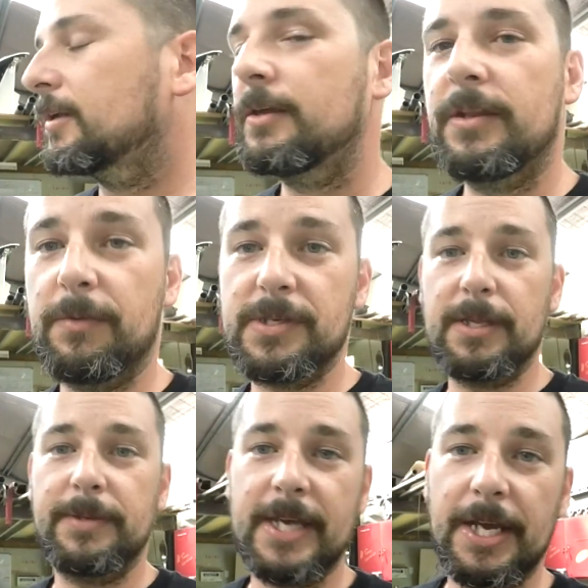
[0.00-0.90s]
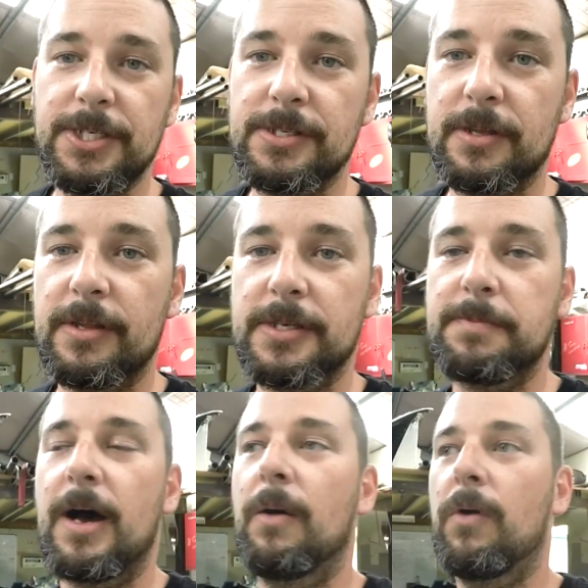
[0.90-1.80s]
There is limitations on the
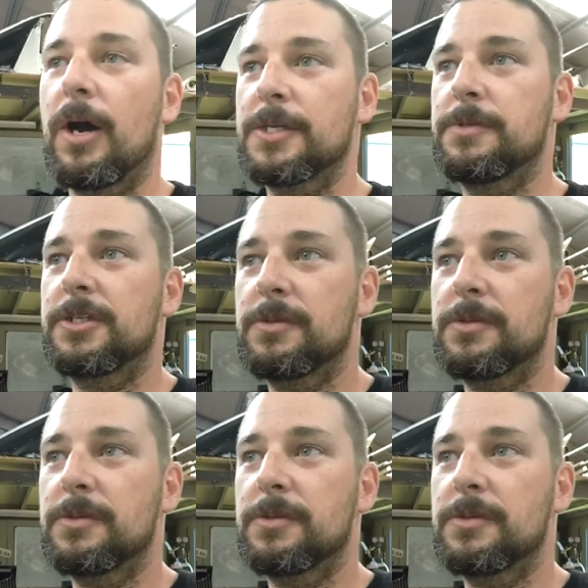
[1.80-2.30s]
smart wires, which is